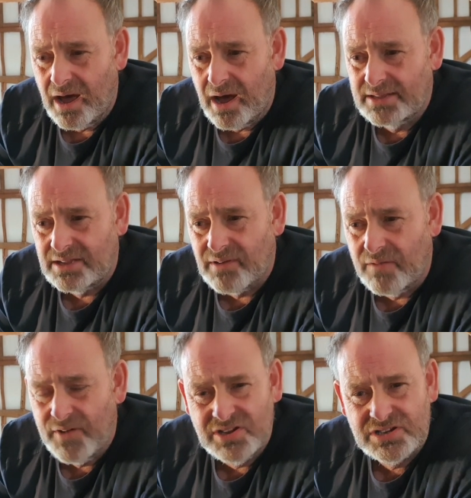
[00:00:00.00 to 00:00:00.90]
I
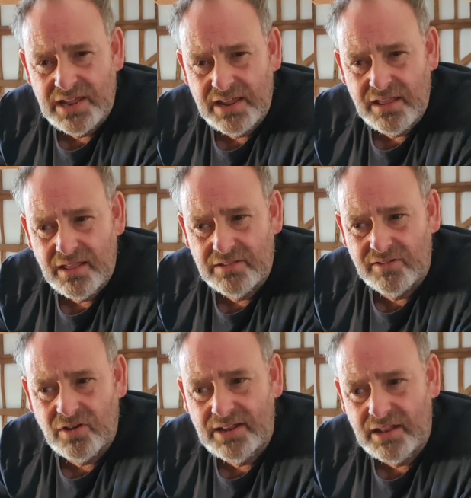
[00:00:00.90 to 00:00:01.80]
eventually
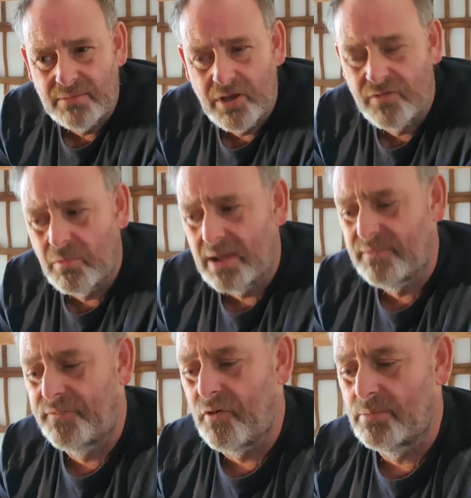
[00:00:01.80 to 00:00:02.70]
decided to move away
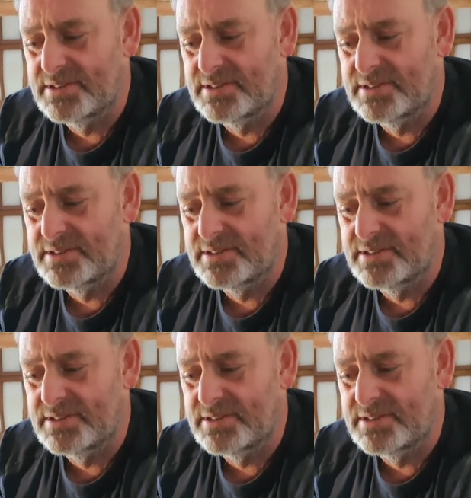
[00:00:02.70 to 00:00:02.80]
from the